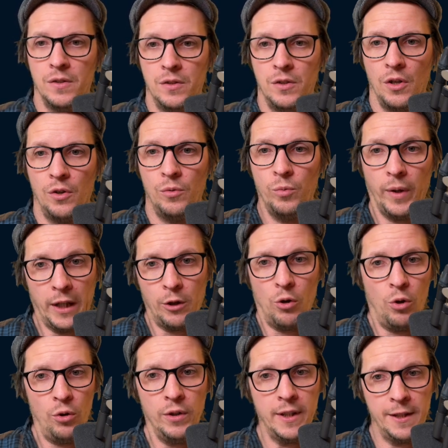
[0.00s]
So we
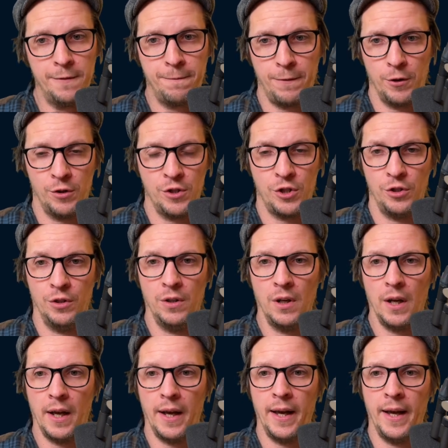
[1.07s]
call this
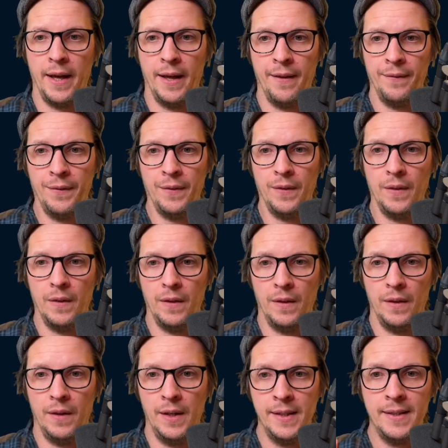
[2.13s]
function and
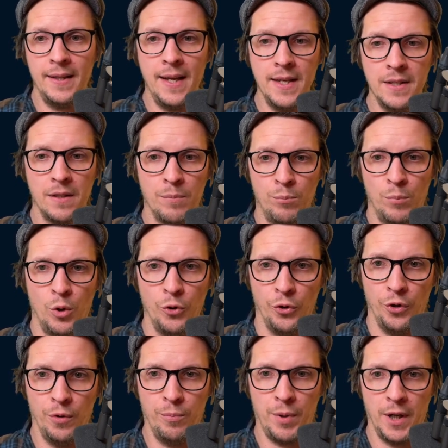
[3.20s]
it takes a
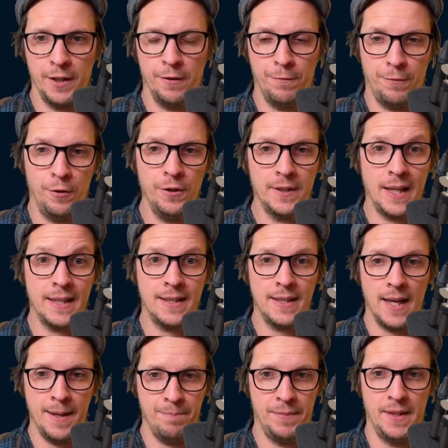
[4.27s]
model by default
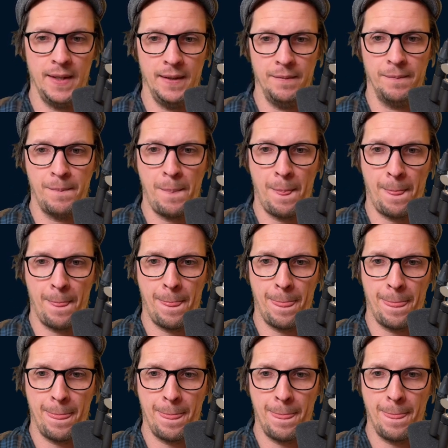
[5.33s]
that's empty.
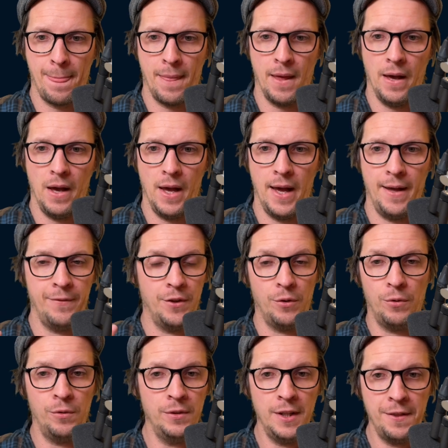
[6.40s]
And
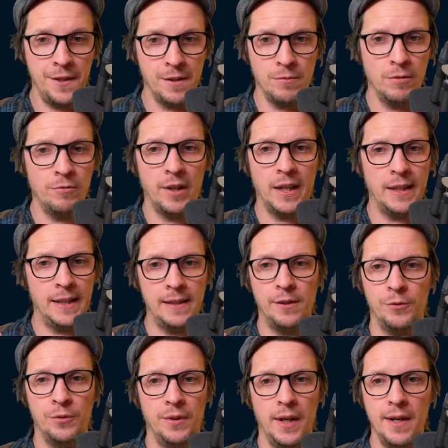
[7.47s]
the only thing we really need
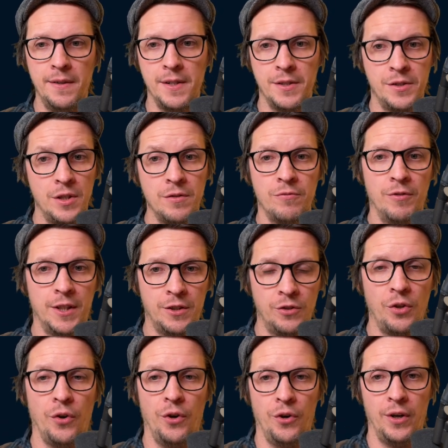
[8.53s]
to do here is just
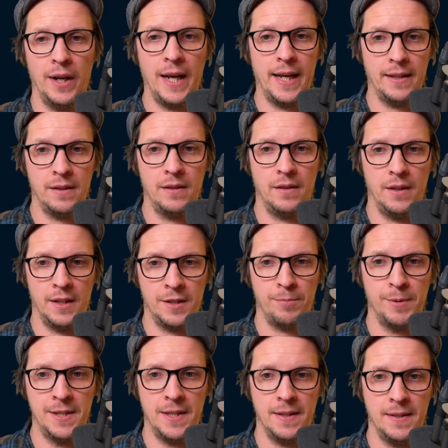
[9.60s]
return that
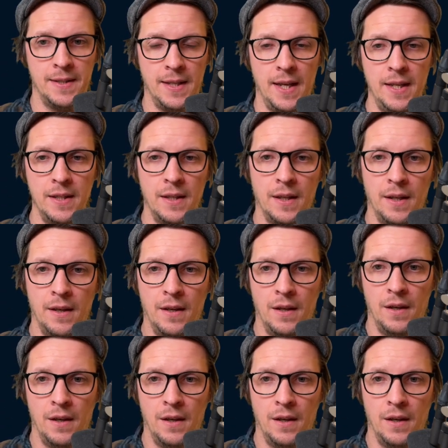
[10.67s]
explicit state